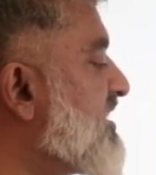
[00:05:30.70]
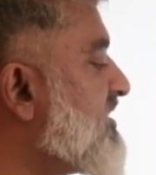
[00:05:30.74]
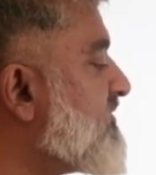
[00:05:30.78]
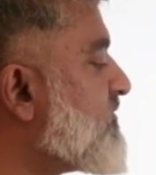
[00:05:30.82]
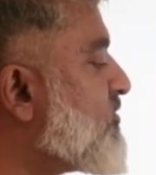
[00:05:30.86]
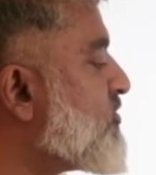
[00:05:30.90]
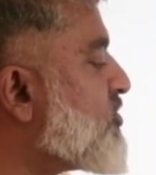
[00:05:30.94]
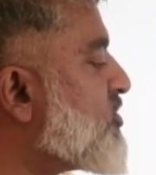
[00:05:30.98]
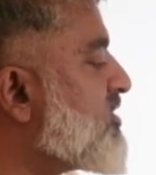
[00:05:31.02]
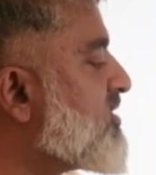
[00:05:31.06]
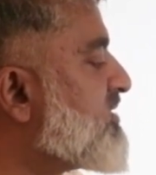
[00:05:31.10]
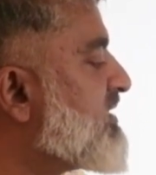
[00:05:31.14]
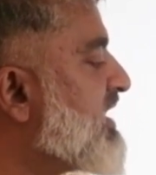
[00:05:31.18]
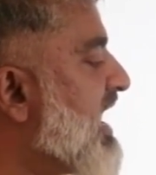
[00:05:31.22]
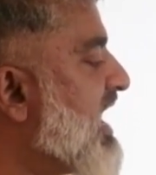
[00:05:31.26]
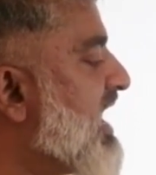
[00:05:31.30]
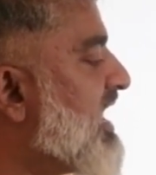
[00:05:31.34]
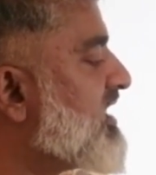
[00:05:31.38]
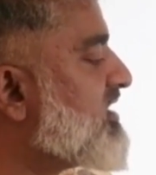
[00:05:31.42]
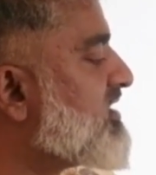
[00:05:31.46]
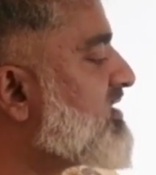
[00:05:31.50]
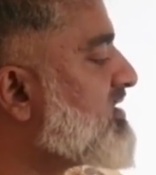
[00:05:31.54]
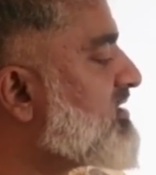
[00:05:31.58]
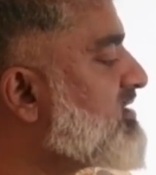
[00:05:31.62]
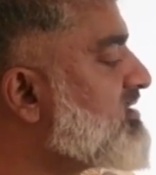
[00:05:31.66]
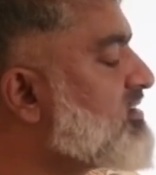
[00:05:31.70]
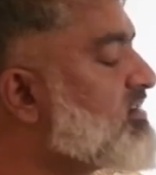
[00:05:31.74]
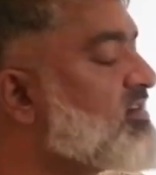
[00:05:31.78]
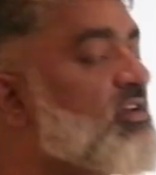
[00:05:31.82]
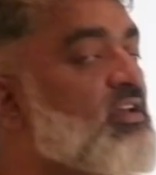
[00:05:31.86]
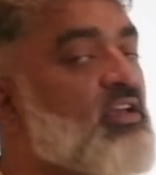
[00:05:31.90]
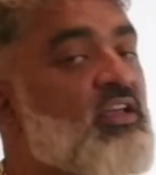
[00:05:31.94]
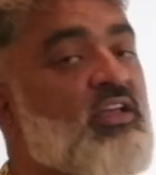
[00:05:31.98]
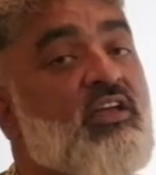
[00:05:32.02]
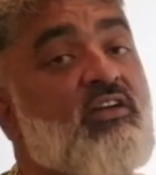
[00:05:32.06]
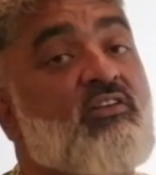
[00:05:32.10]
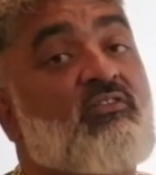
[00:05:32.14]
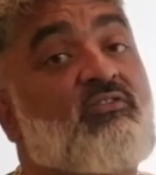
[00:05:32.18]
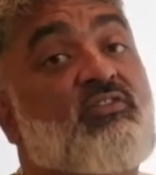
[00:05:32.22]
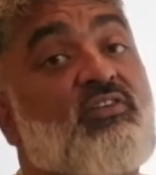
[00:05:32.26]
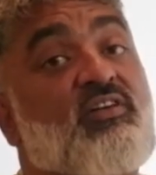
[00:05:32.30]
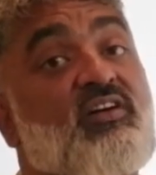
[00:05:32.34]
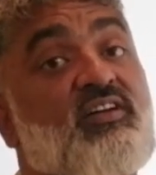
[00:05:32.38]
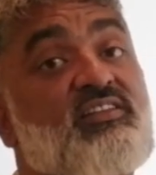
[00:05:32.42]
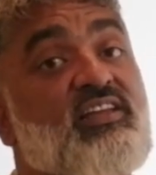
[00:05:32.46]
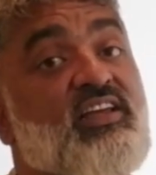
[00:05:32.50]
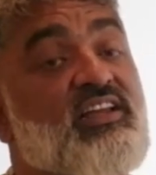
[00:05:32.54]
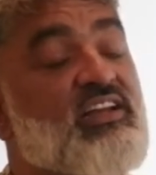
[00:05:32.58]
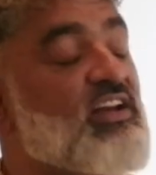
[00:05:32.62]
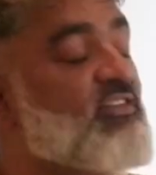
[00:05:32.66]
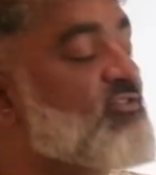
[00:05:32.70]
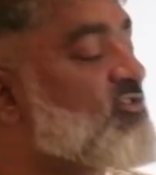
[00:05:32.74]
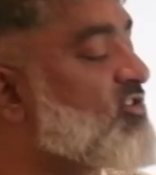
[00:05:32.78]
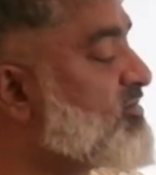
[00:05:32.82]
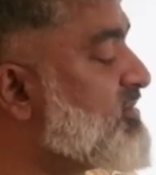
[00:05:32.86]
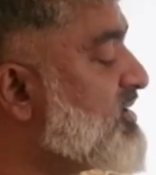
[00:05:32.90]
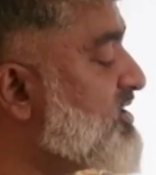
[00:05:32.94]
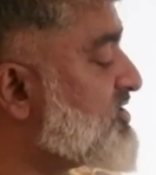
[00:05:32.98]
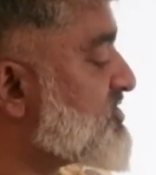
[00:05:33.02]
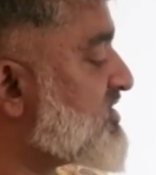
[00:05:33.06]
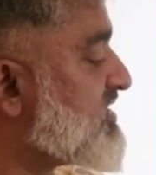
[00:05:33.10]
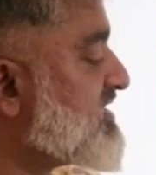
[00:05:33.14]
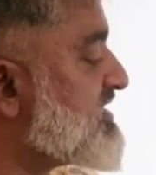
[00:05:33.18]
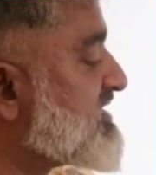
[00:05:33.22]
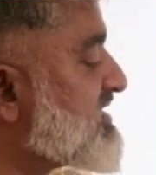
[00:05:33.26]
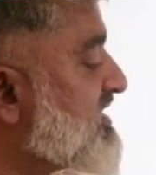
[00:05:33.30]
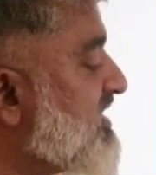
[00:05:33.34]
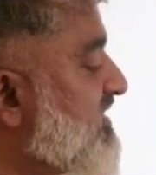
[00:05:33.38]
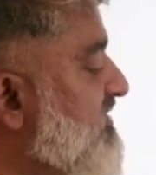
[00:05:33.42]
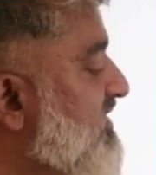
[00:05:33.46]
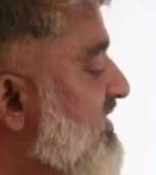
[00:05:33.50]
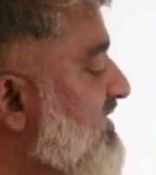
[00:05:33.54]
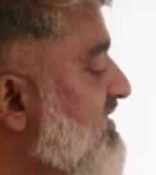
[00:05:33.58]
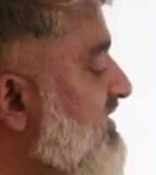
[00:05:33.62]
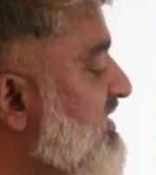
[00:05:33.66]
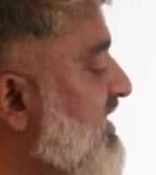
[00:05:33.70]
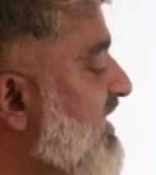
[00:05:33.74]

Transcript: vote, and further information is given that